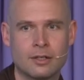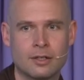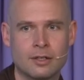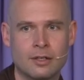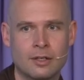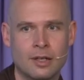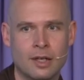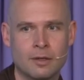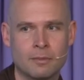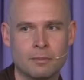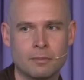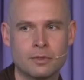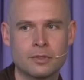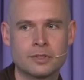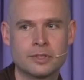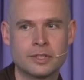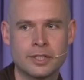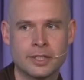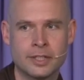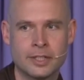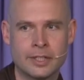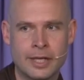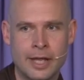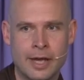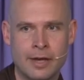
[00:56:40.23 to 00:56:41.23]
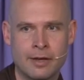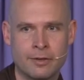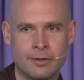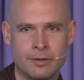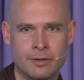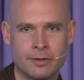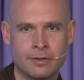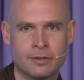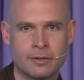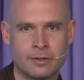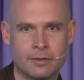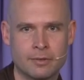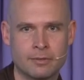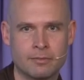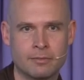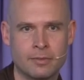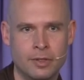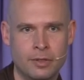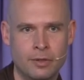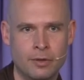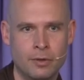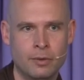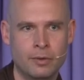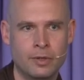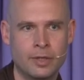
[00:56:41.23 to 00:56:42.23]
not pushing it down, but
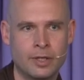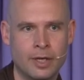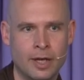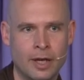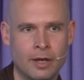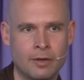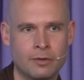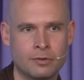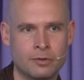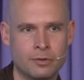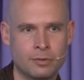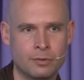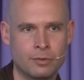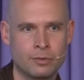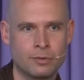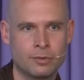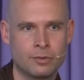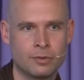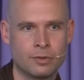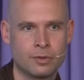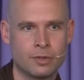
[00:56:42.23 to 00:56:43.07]
knowing how to